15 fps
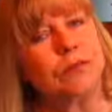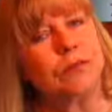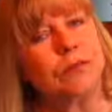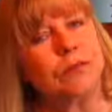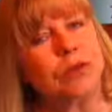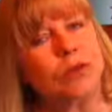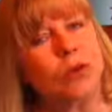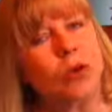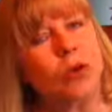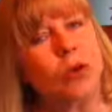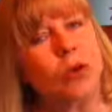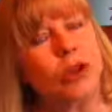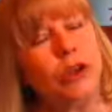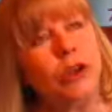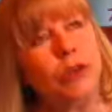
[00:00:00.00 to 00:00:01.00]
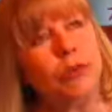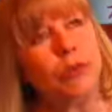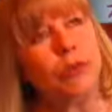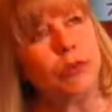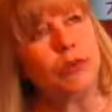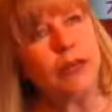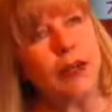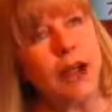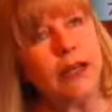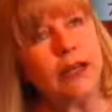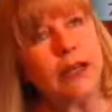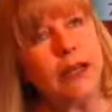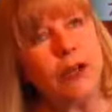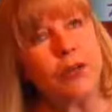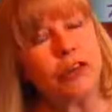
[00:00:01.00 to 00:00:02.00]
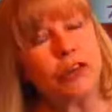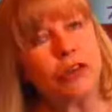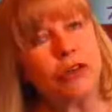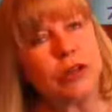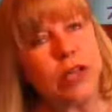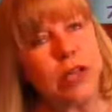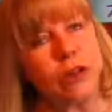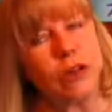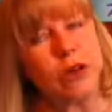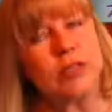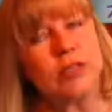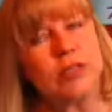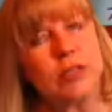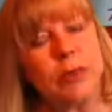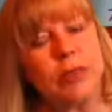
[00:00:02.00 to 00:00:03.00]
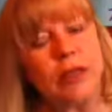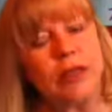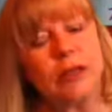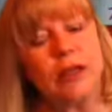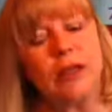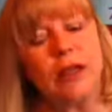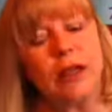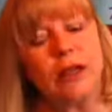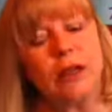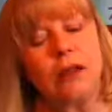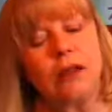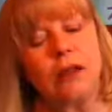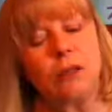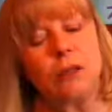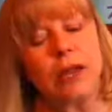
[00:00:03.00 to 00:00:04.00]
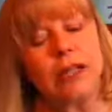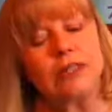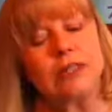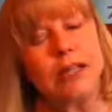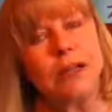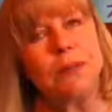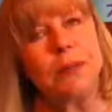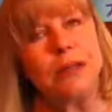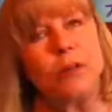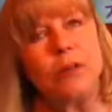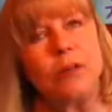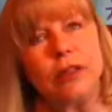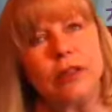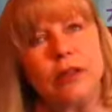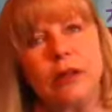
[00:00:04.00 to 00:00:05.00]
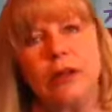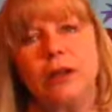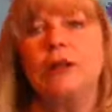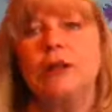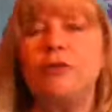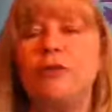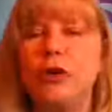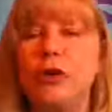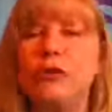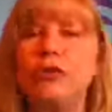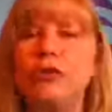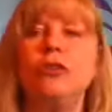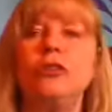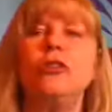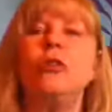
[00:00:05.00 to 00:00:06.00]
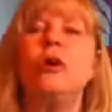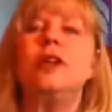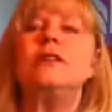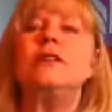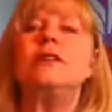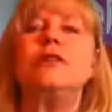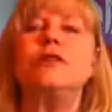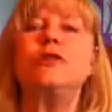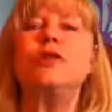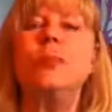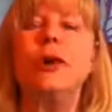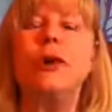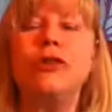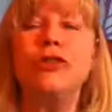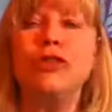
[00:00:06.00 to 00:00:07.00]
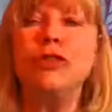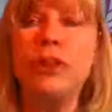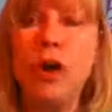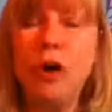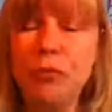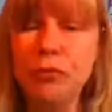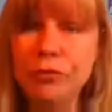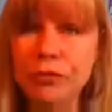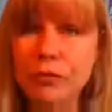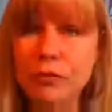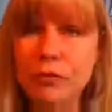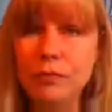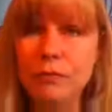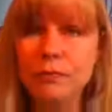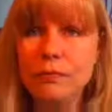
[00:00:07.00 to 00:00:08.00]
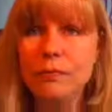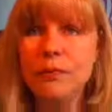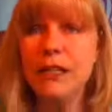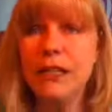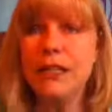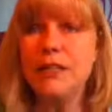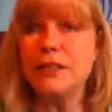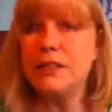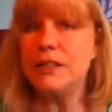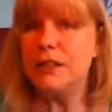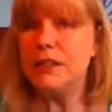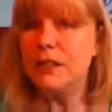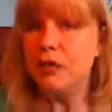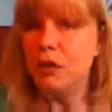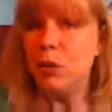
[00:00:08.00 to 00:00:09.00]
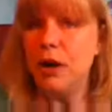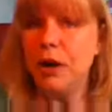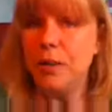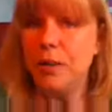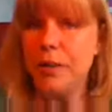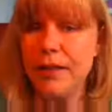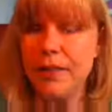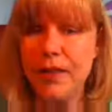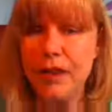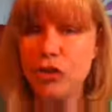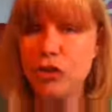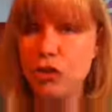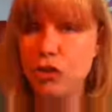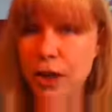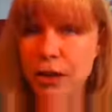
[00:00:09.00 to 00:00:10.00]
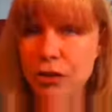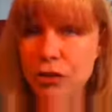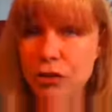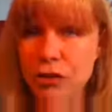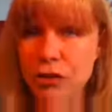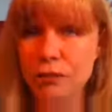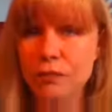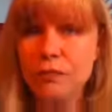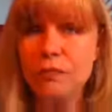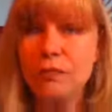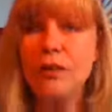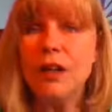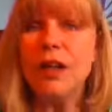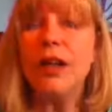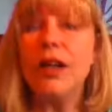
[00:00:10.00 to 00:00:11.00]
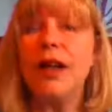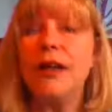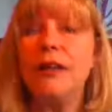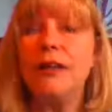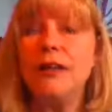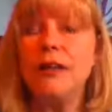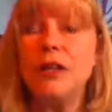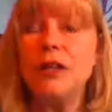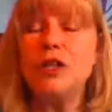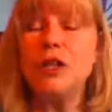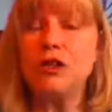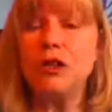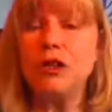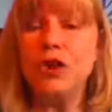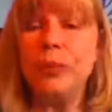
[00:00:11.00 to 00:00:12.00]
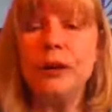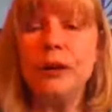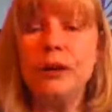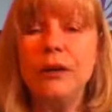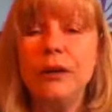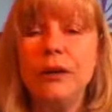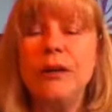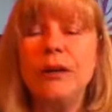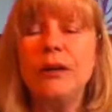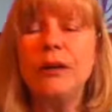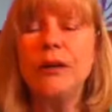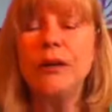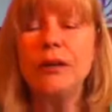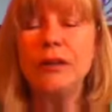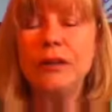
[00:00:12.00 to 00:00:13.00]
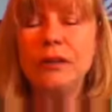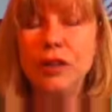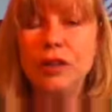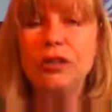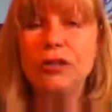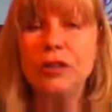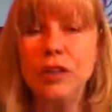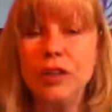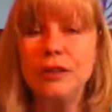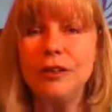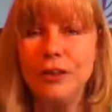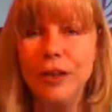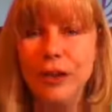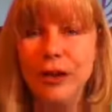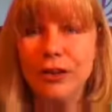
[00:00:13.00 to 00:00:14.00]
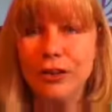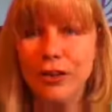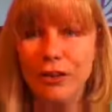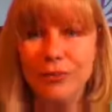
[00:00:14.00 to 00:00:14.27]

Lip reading: So when you find out that you're carrying something, when I say be with it, first look to what it tells you about yourself. See if you want to make that change, and then determine that you need to let it go.